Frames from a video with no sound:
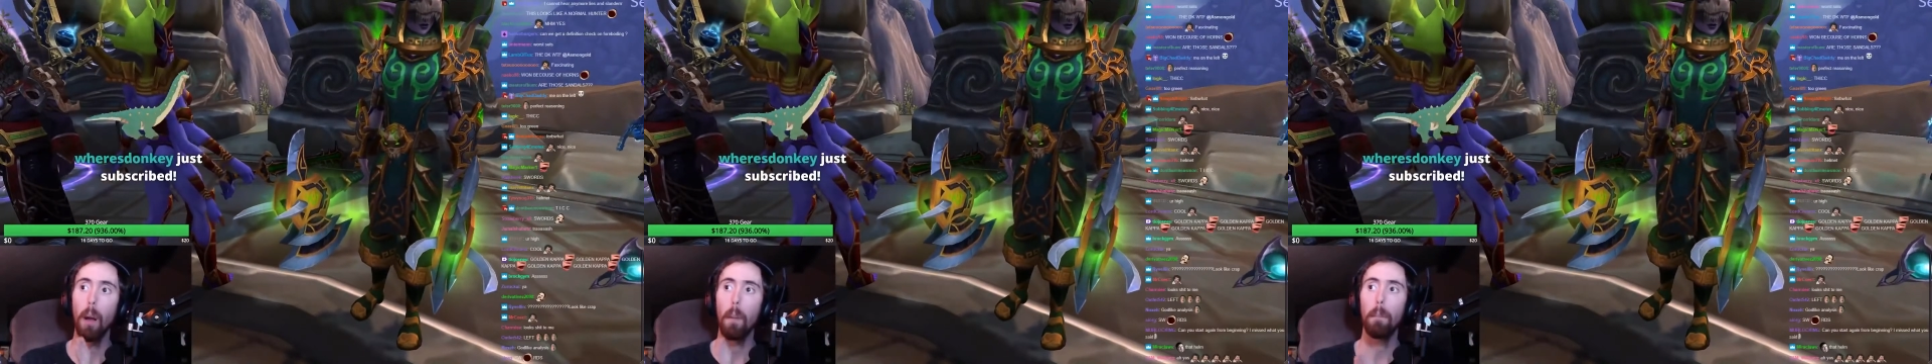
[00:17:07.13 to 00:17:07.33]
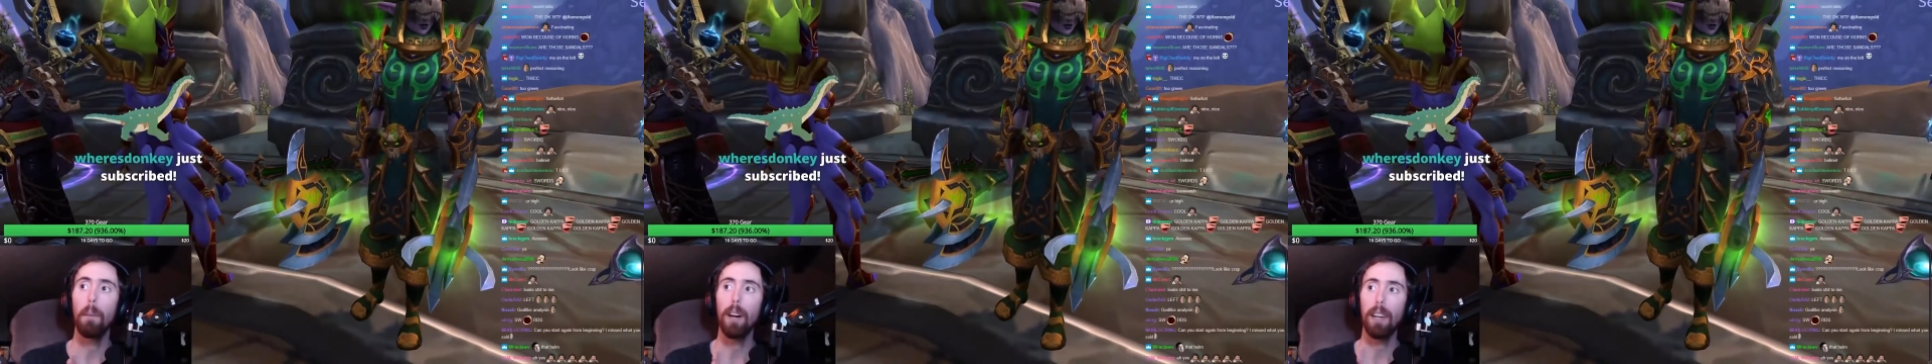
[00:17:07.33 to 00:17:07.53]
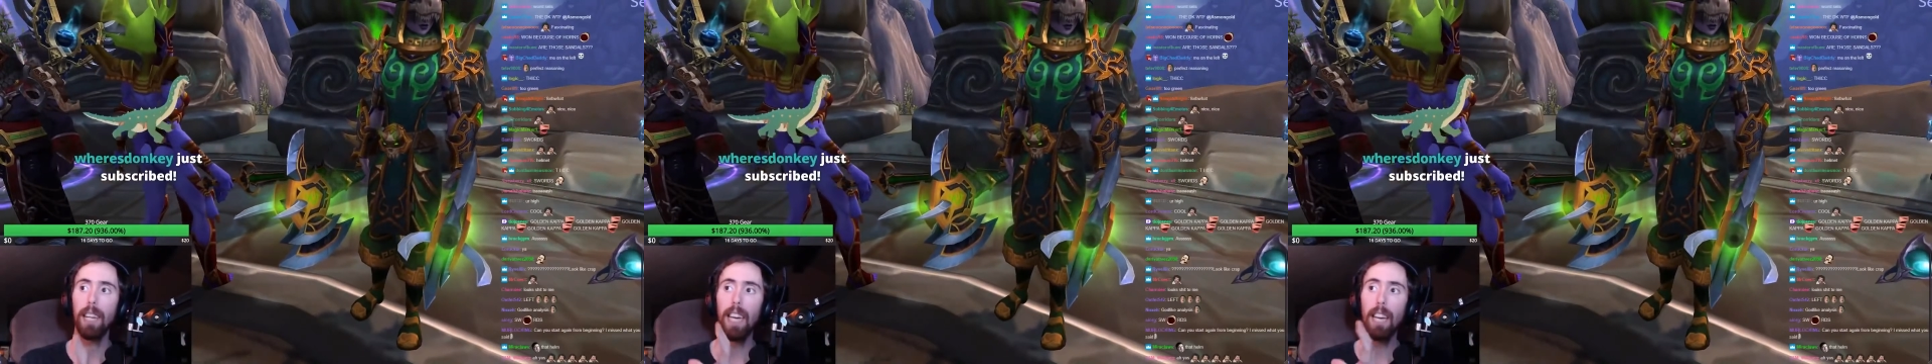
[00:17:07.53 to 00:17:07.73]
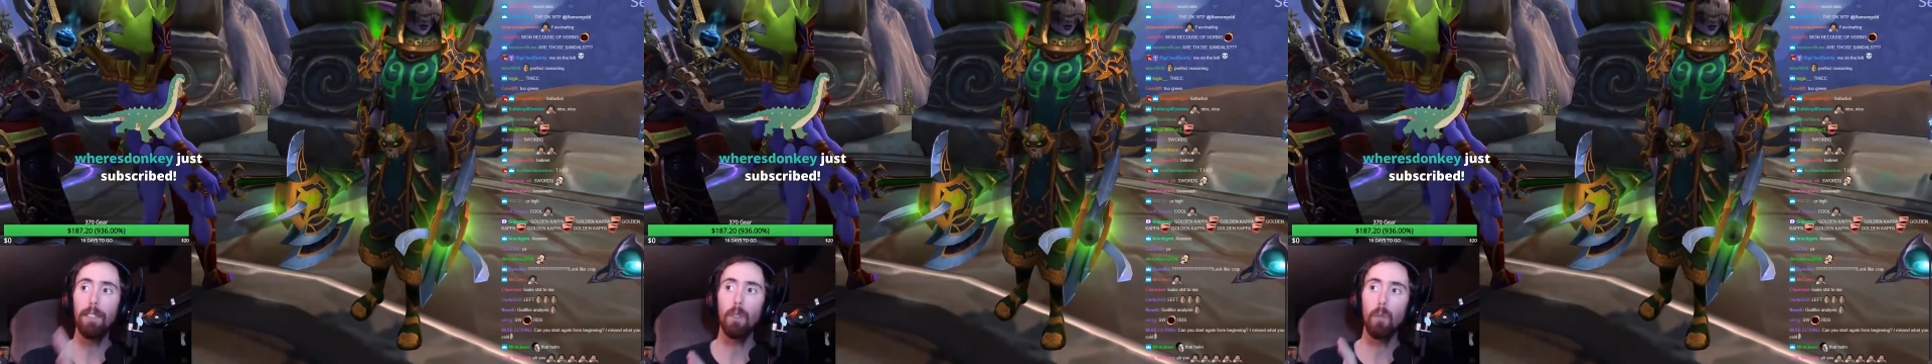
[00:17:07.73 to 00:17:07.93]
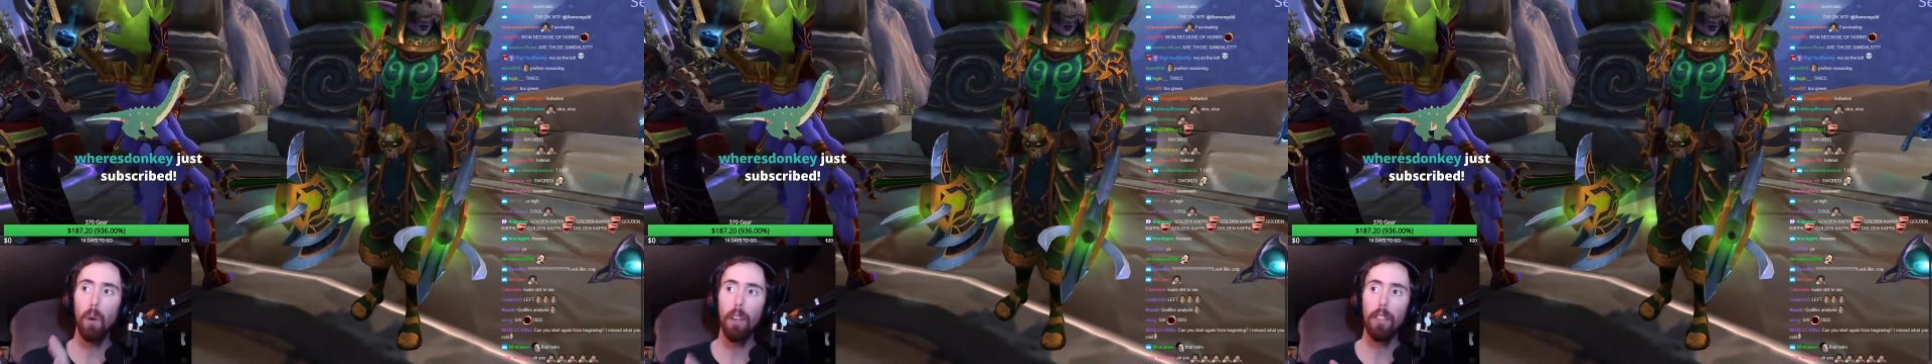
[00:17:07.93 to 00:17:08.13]
But
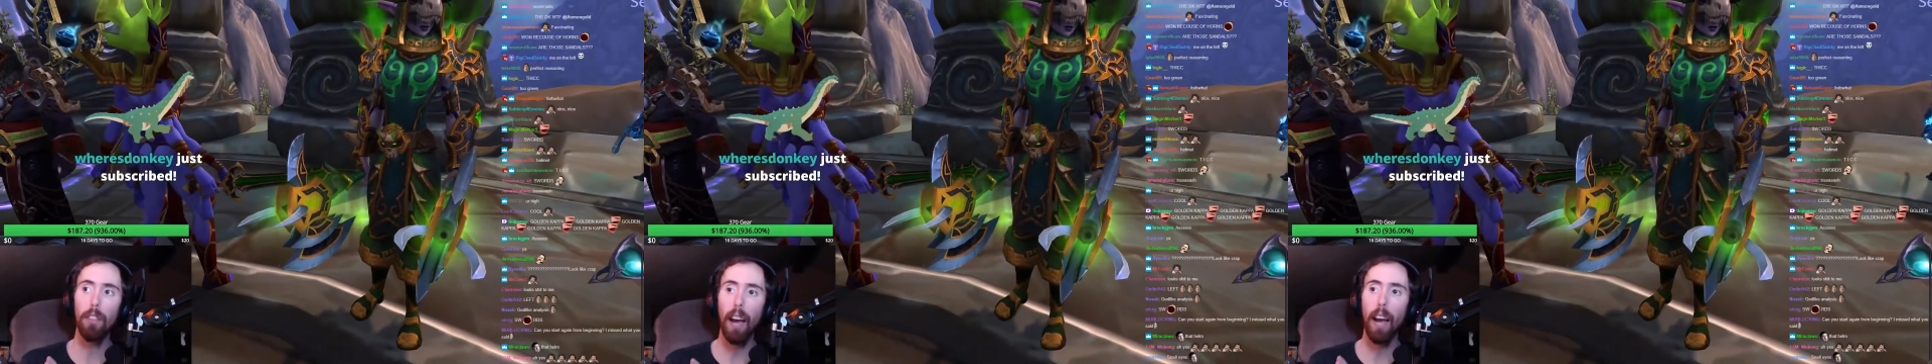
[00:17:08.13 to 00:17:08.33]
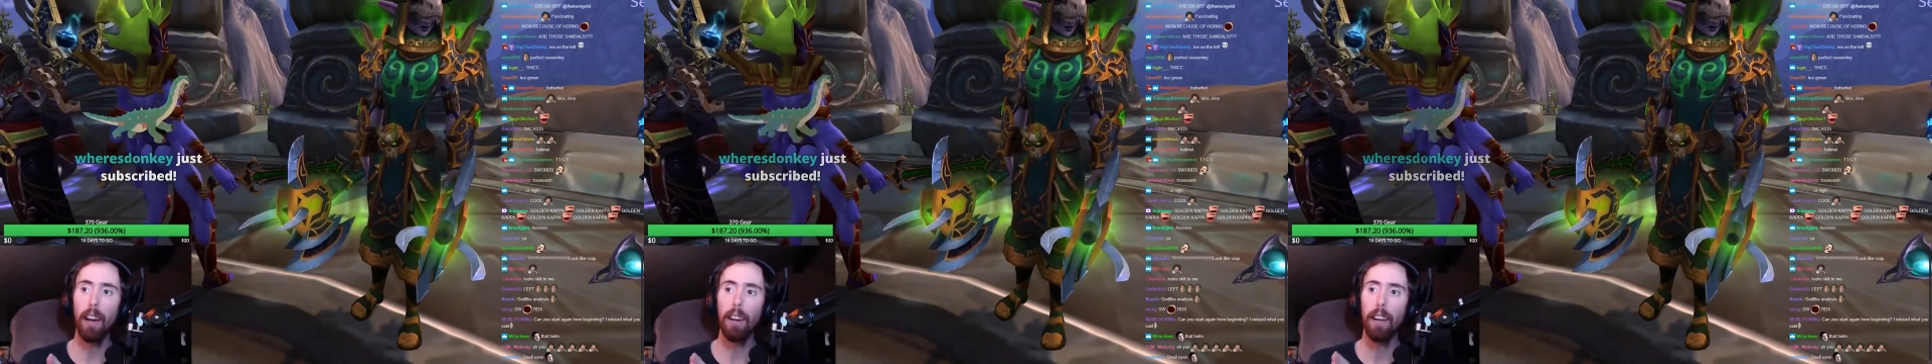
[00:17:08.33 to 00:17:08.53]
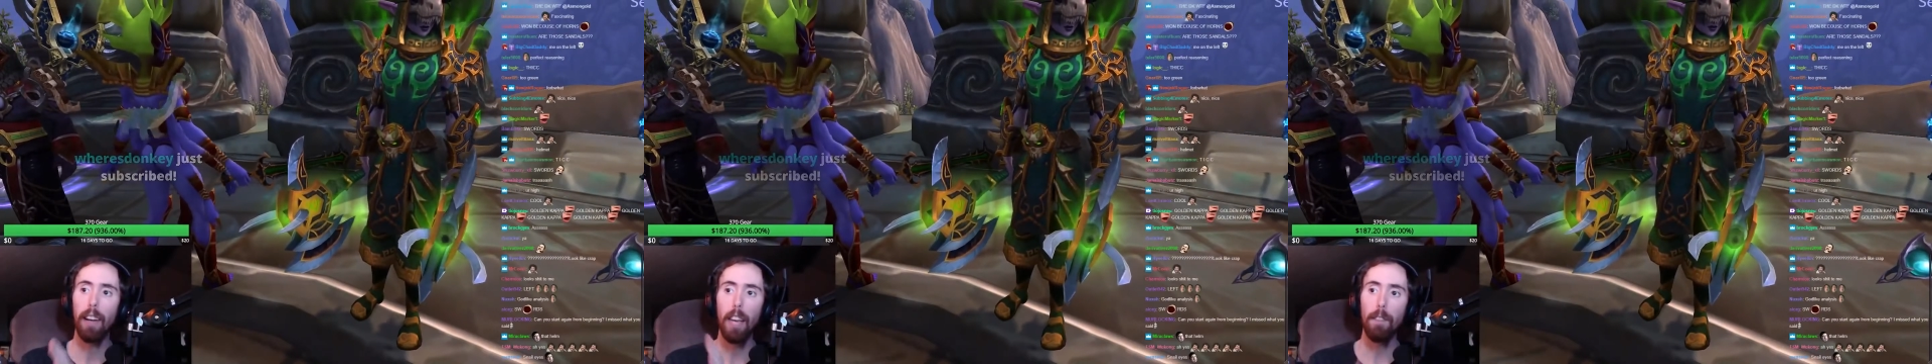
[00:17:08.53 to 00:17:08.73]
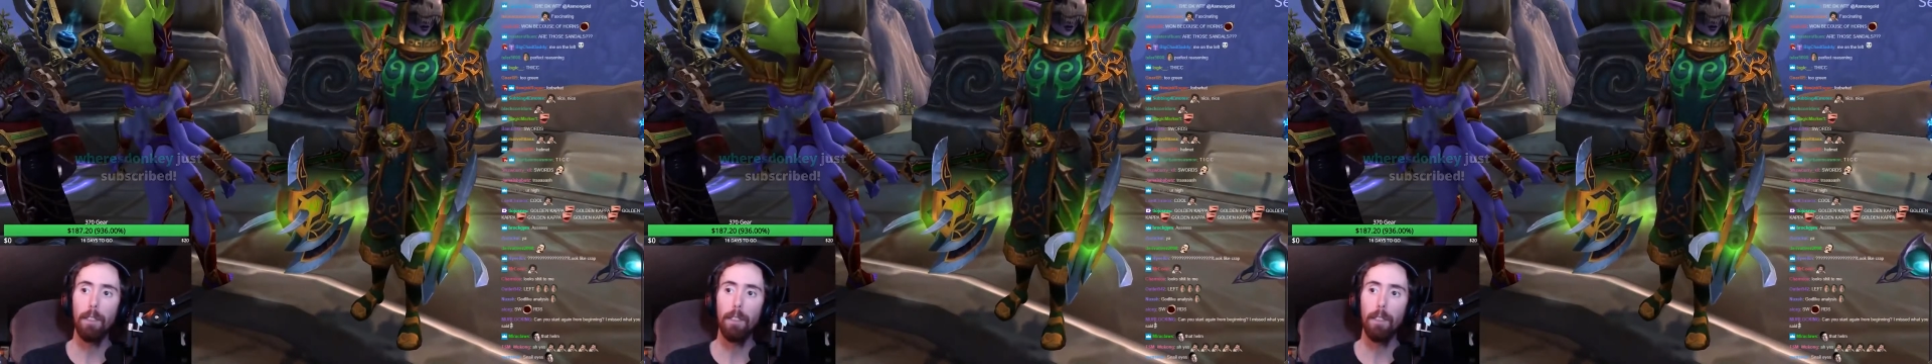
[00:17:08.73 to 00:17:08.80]
even with that, he